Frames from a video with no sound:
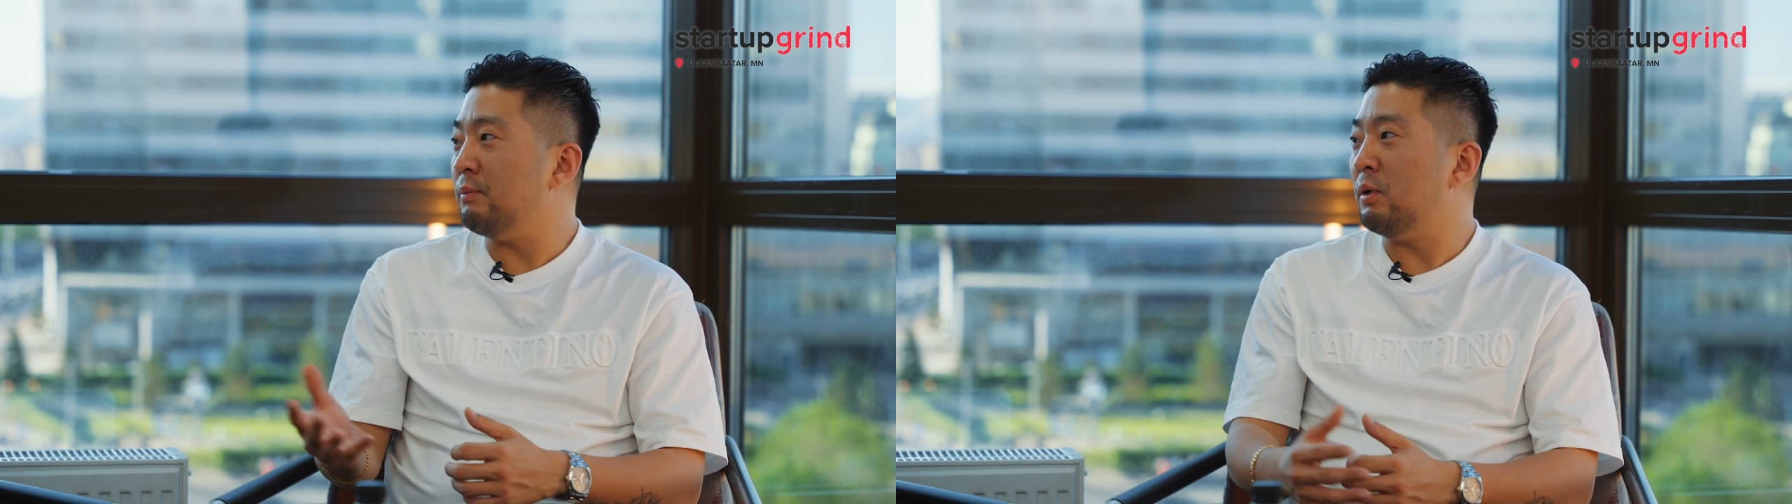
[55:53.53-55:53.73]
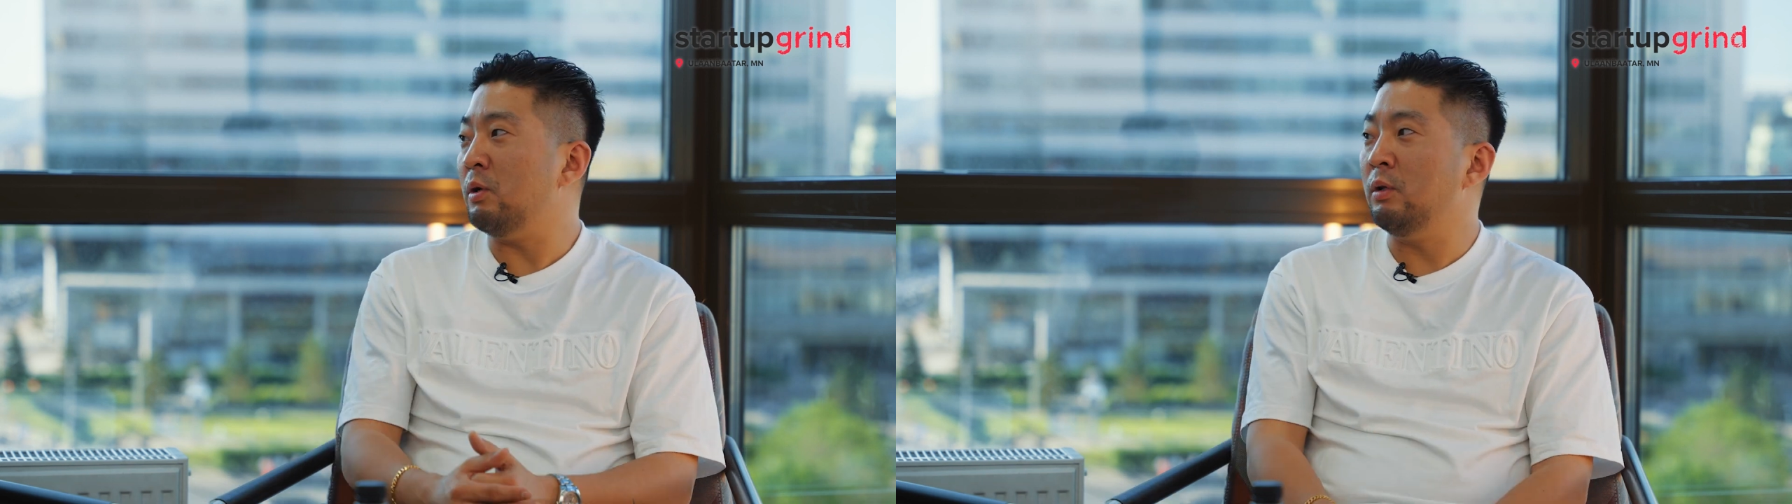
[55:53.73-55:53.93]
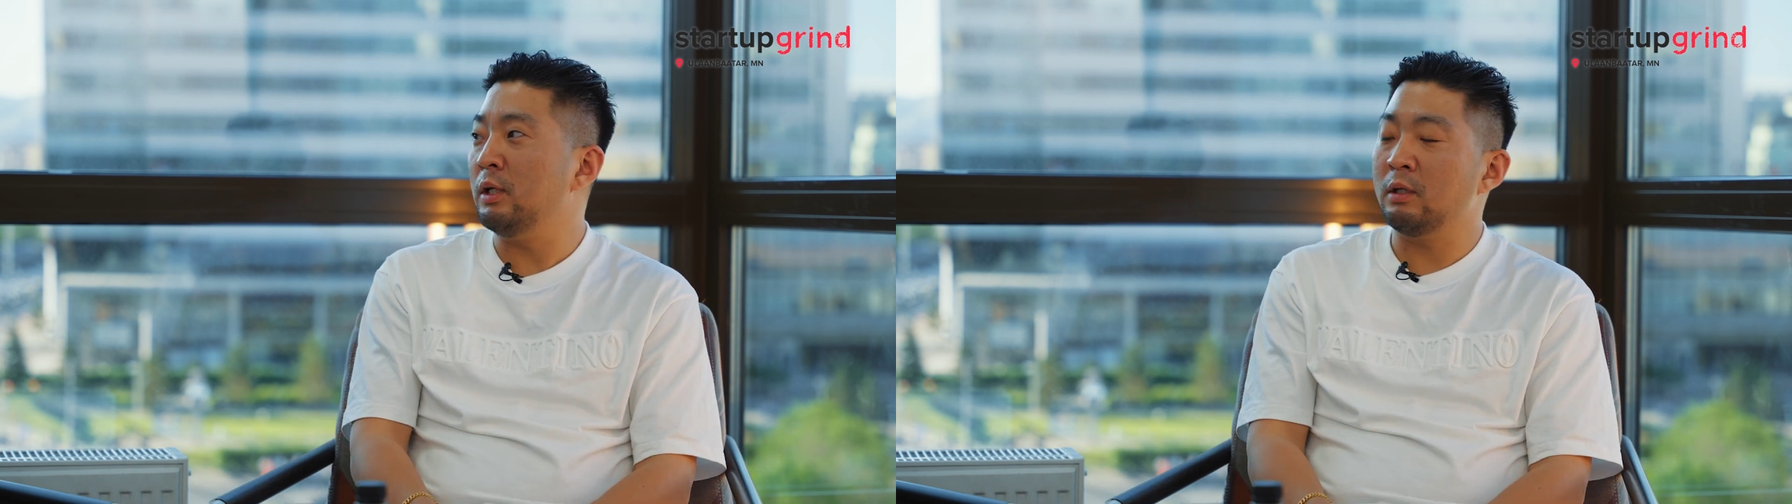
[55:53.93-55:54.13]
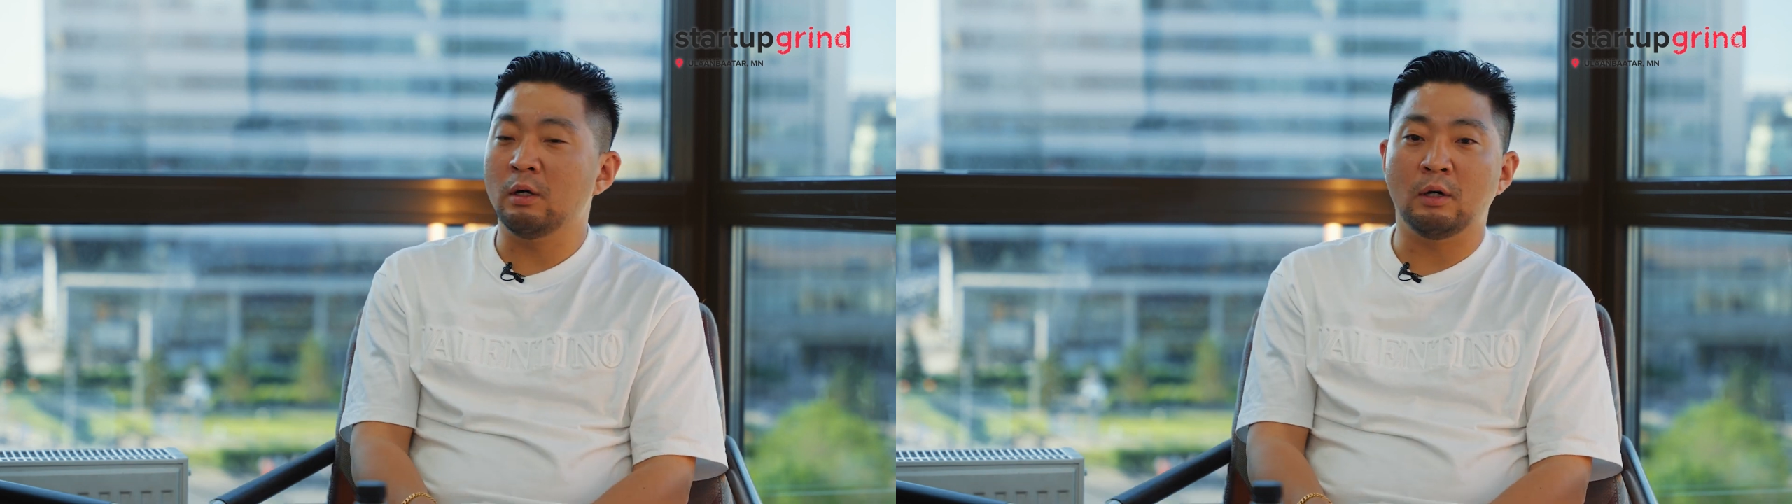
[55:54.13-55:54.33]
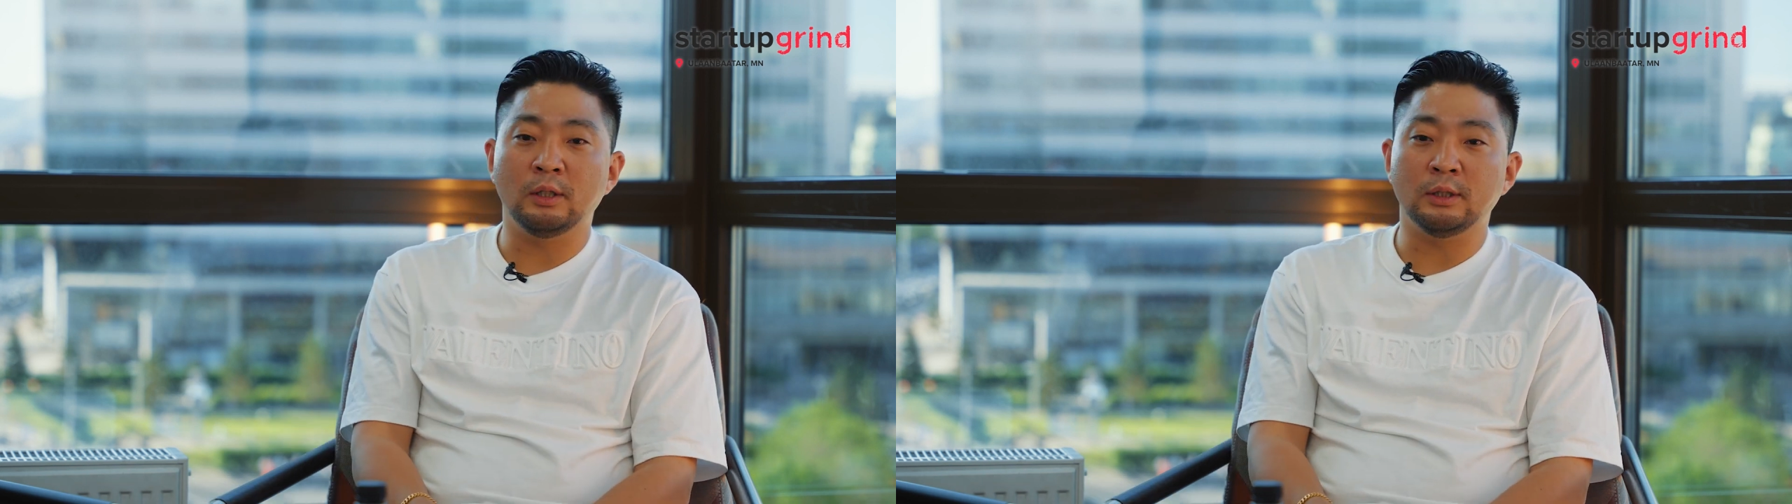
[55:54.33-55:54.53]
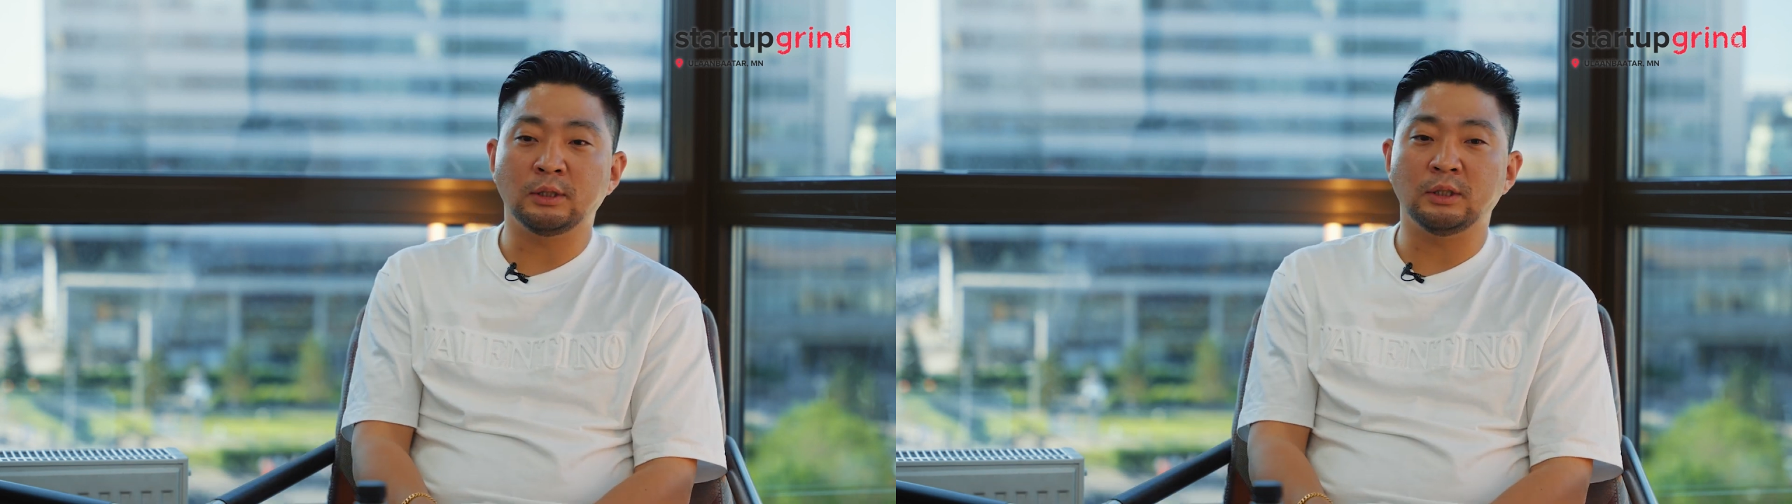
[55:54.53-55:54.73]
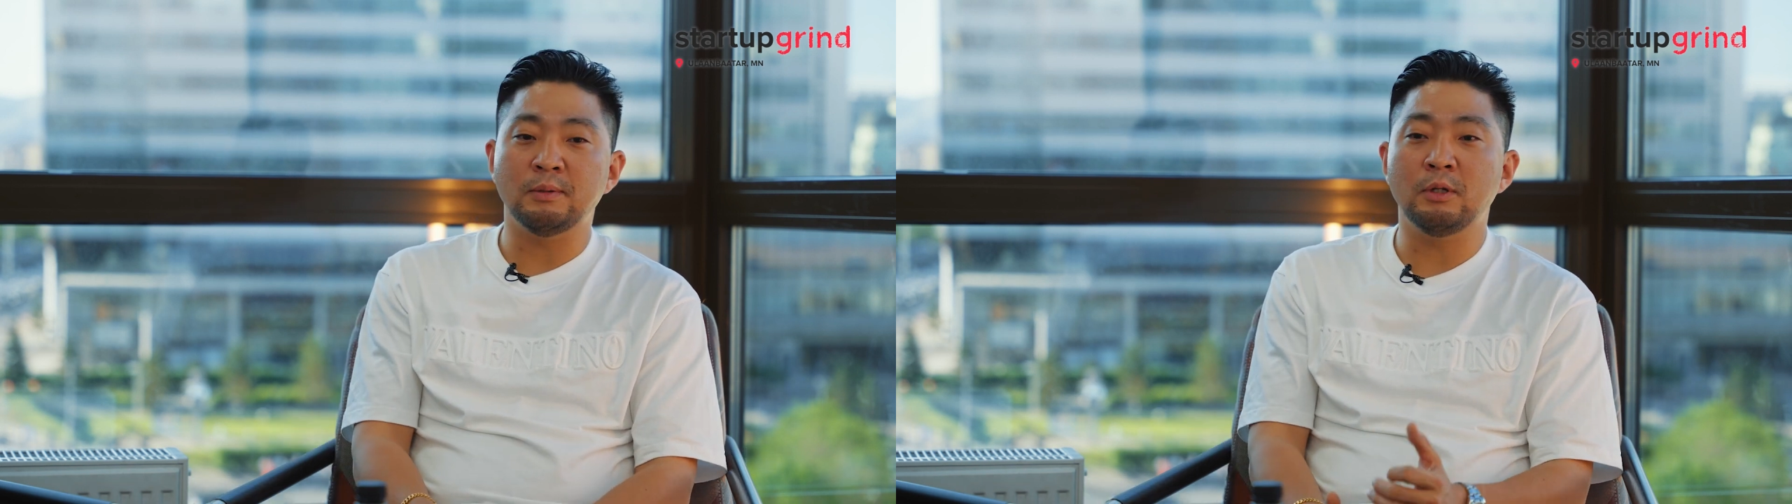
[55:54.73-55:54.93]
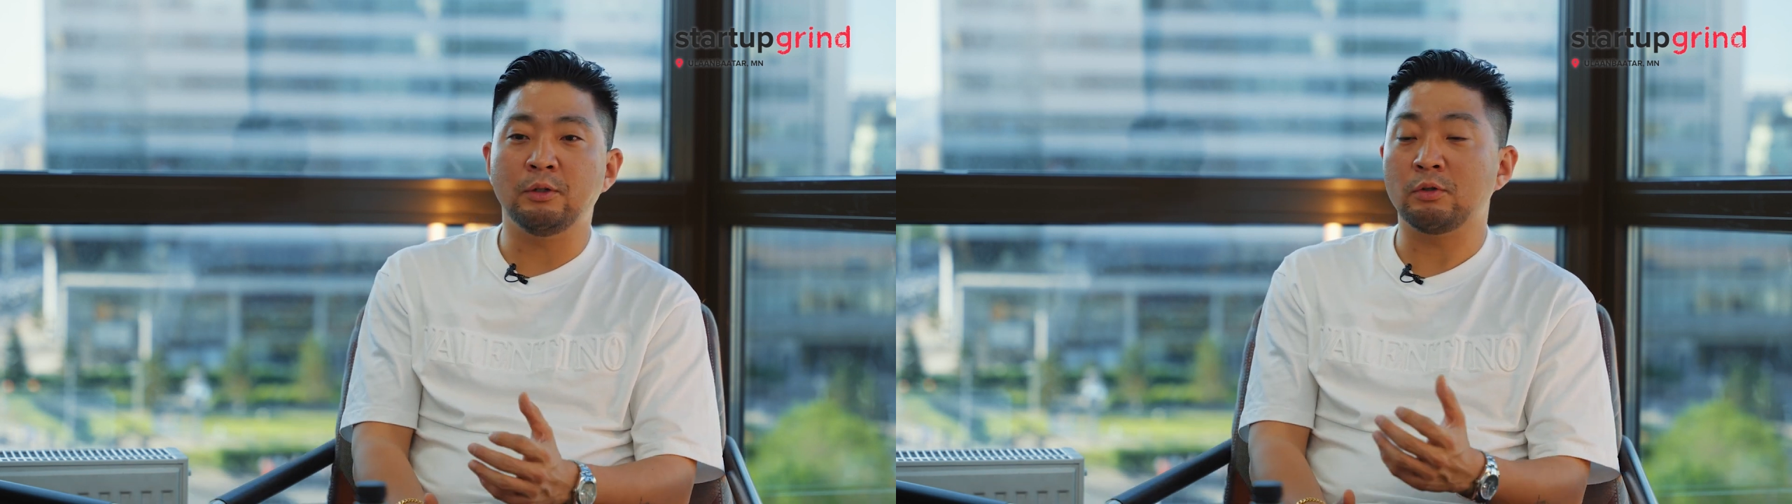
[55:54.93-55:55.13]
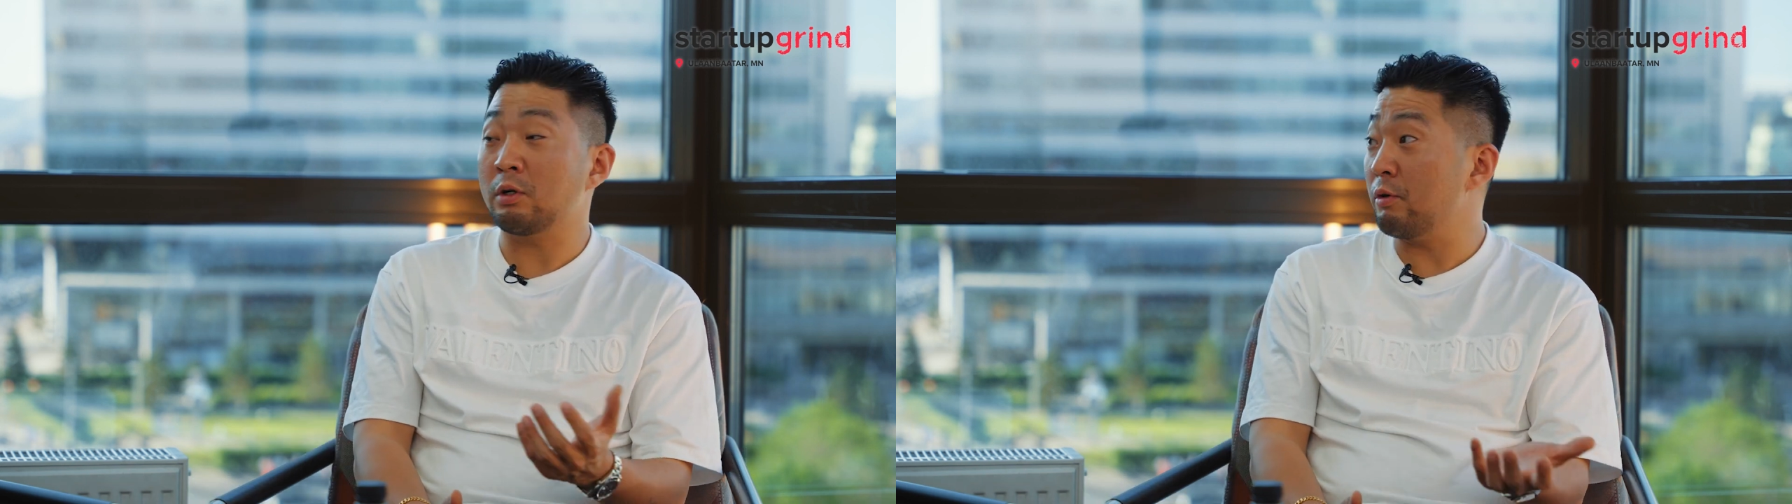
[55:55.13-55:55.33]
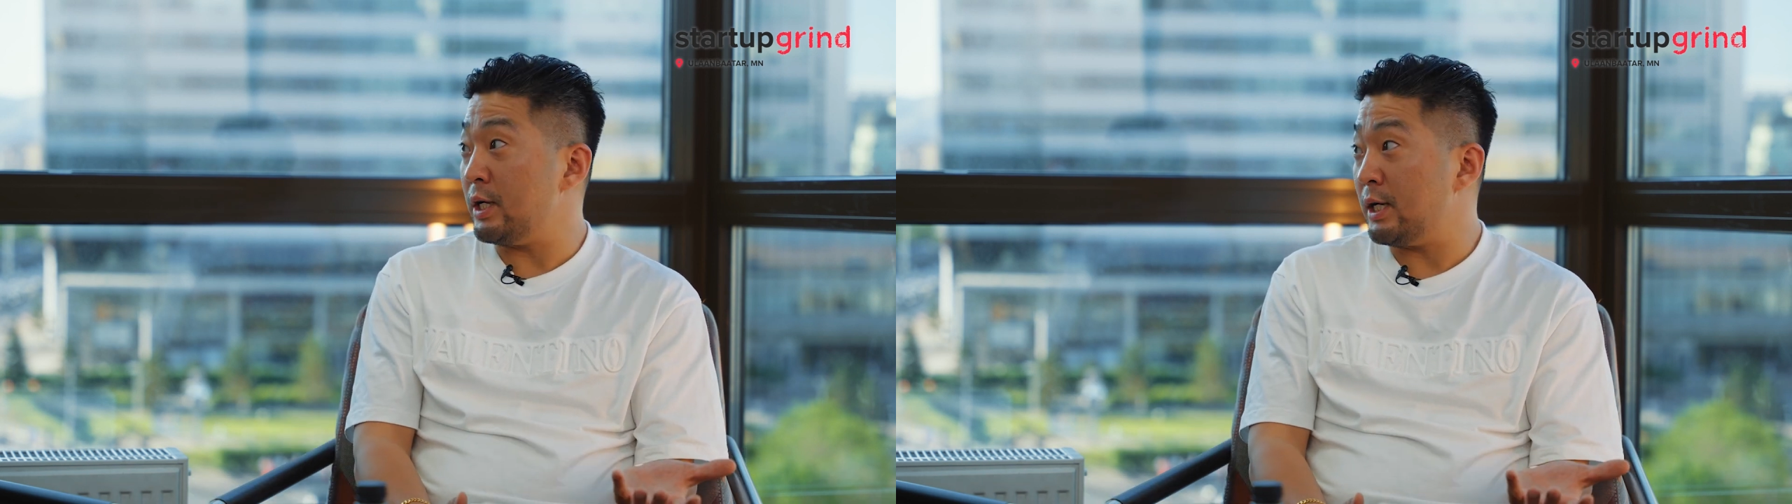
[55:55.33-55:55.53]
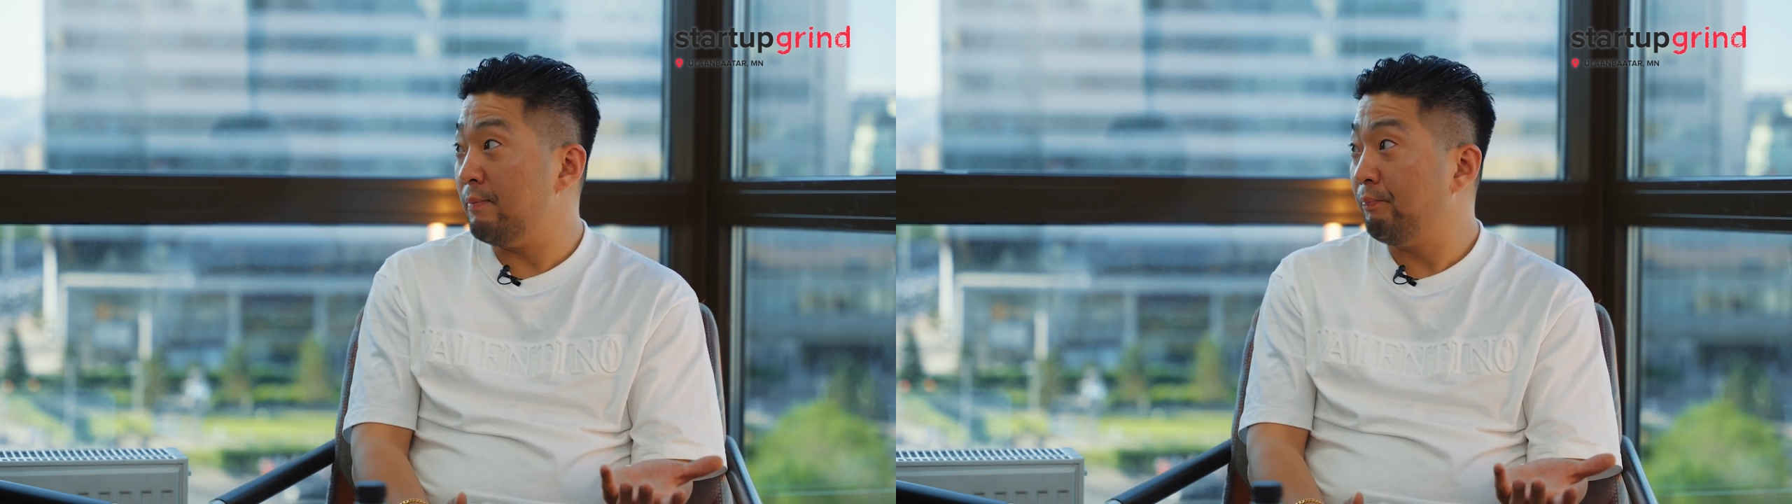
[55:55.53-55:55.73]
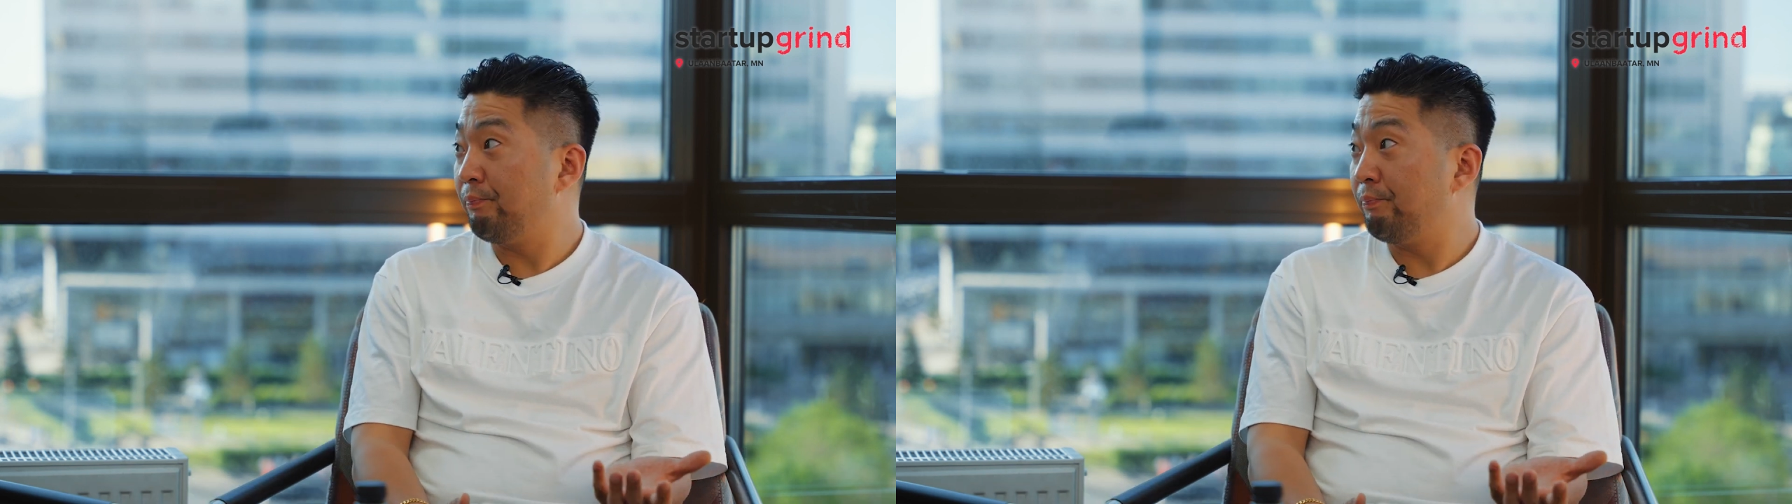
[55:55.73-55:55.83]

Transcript: Mongolian law is similar to Korea,